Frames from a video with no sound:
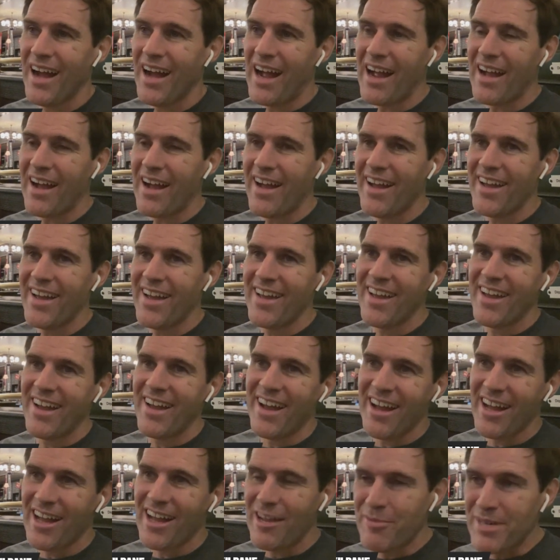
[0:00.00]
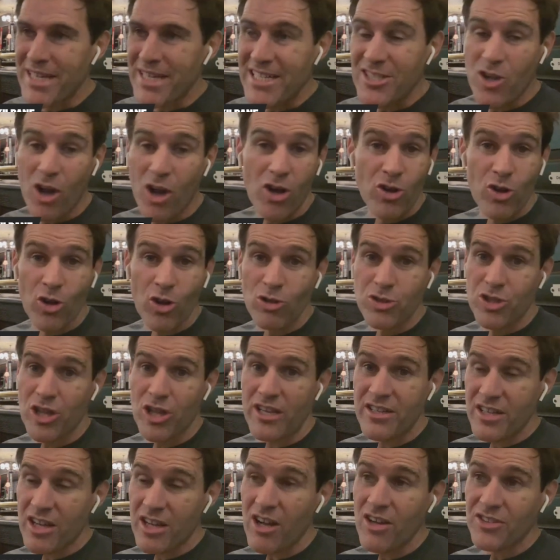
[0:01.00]
I I mean, he's got a goal,
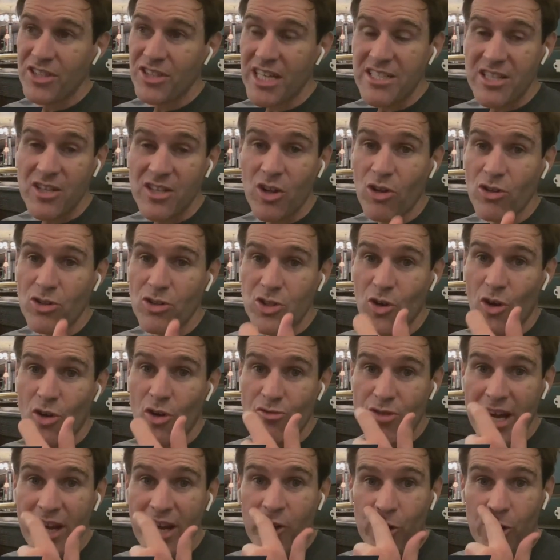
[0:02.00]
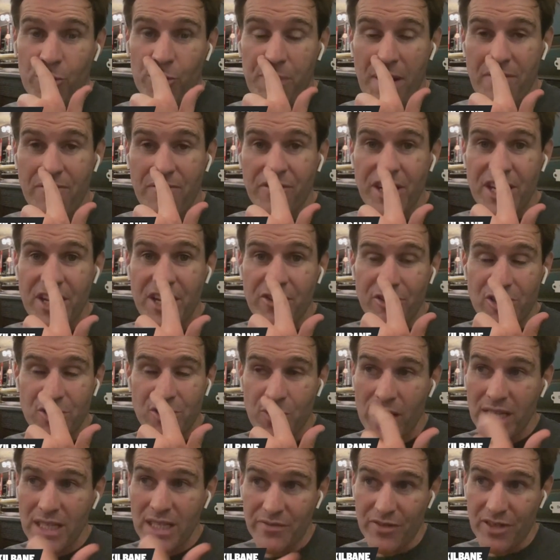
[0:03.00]
he's got a decent goal scoring record at Benfica
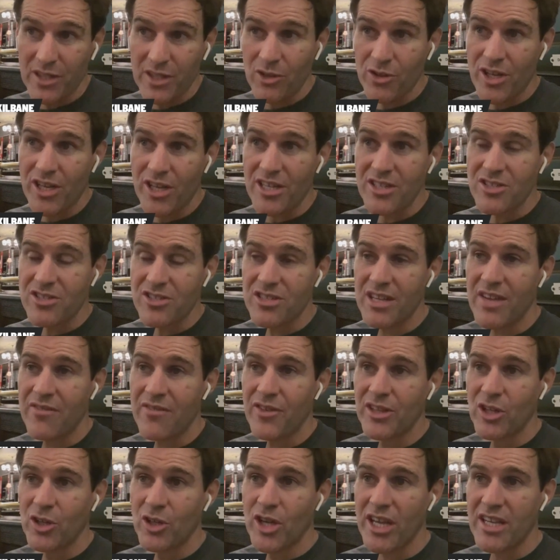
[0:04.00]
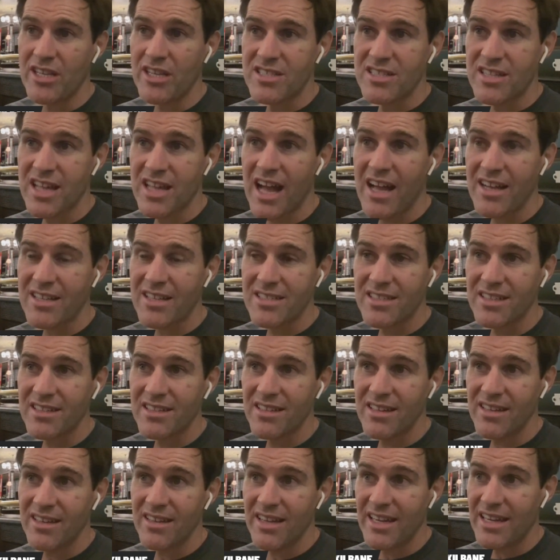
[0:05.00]
as well. If you look at his if you look at his stats,
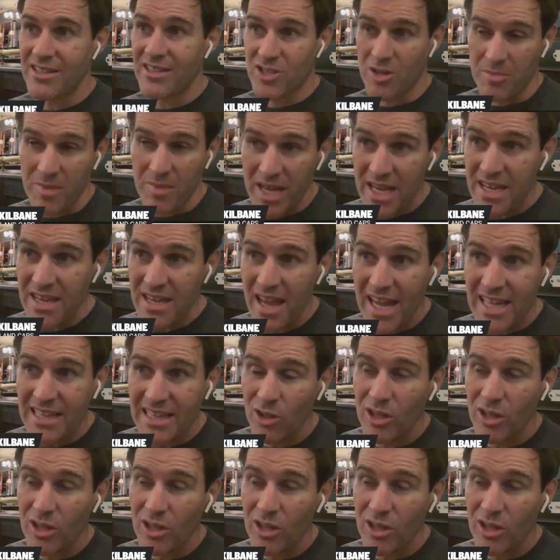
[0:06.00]
it, to me,